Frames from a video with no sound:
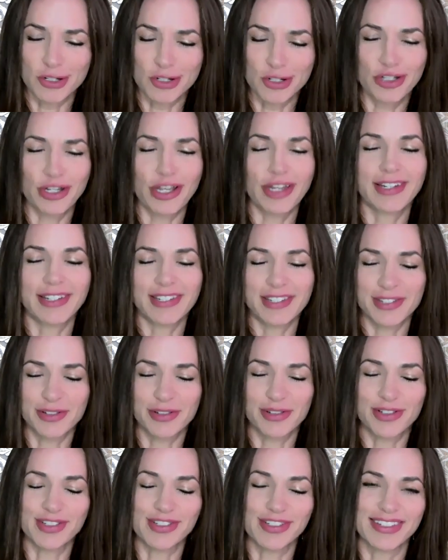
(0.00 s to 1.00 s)

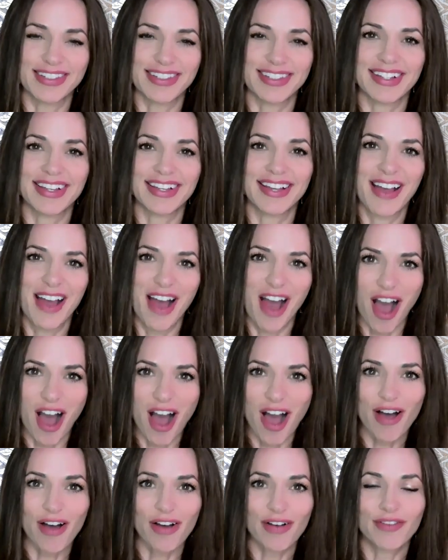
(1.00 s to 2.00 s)
genitals
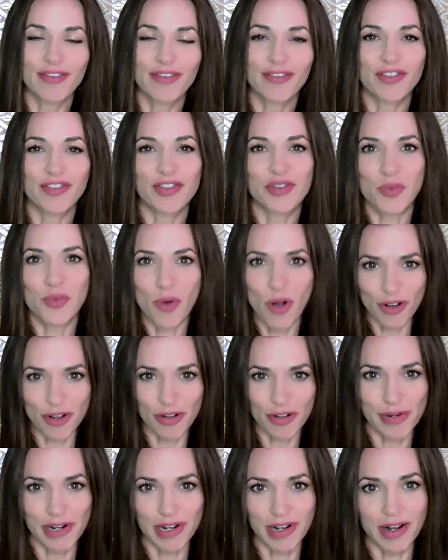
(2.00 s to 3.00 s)
of the
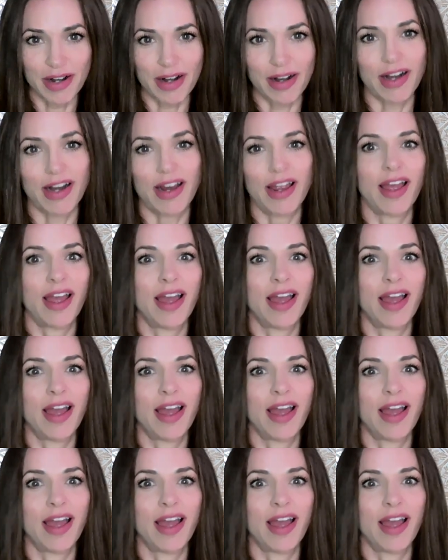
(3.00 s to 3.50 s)
water bearer,